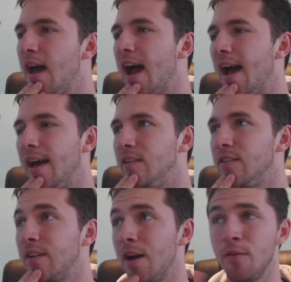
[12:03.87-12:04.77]

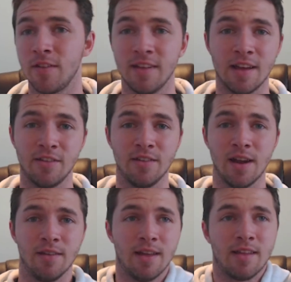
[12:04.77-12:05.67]
and obviously, as you
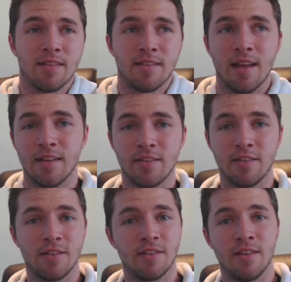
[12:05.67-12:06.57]
know, that's
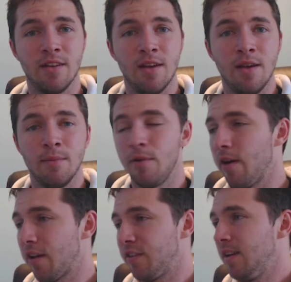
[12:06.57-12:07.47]
just where
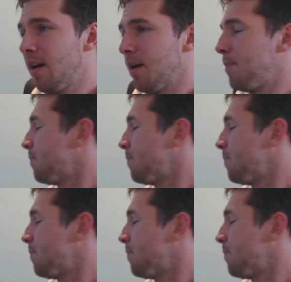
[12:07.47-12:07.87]
I actually lie.